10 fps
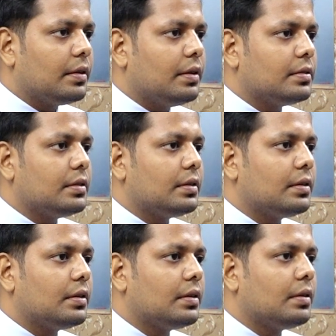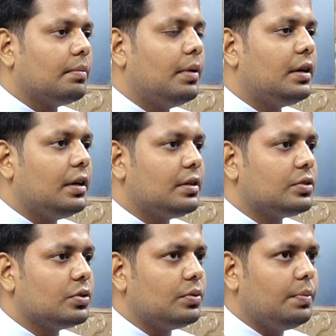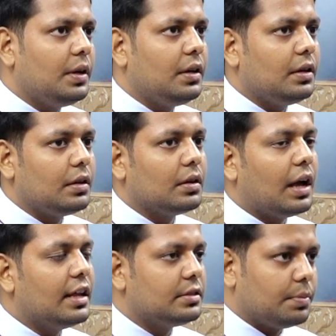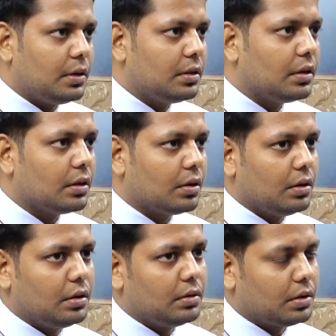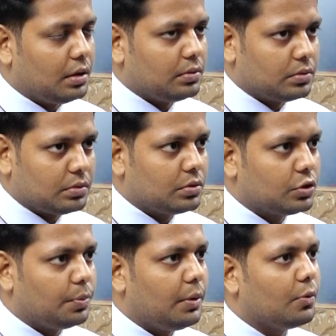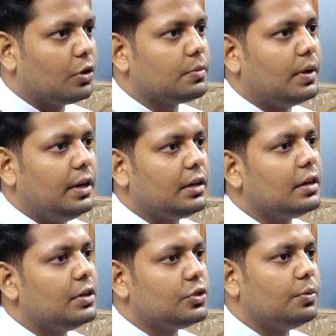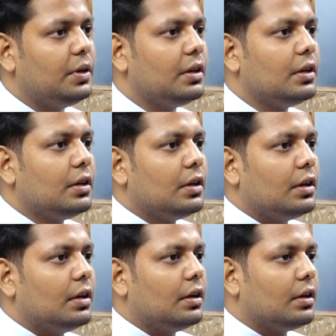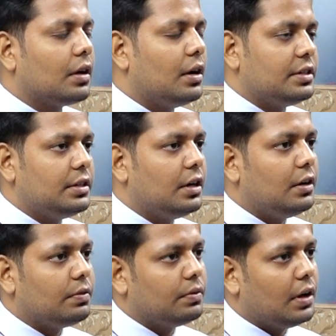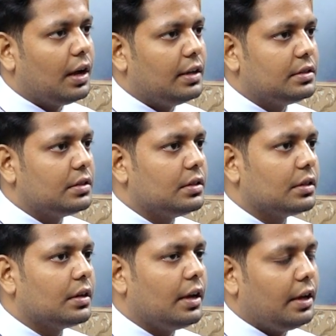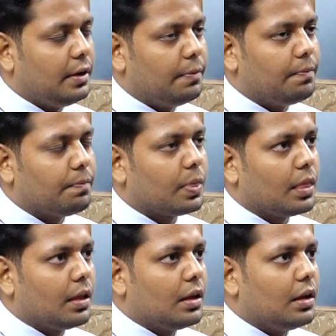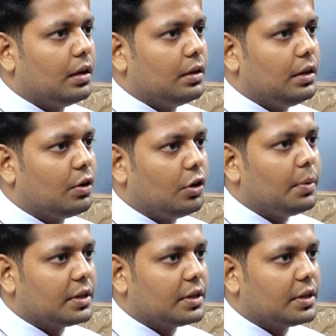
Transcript: Yes, sir. But it should be, as per the Supreme Court's verdict, it should be considered as a economic